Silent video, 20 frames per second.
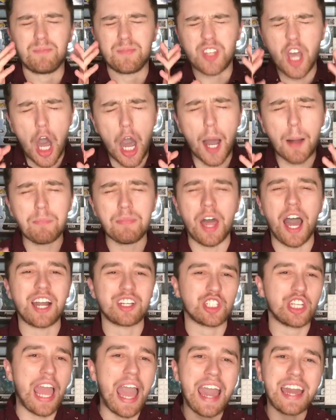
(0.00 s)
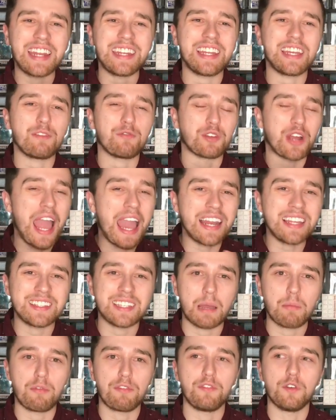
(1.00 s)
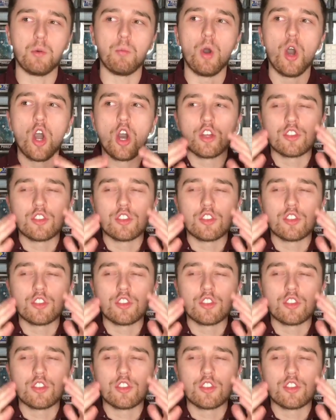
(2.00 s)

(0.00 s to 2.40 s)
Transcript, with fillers: top notch editing for any type of film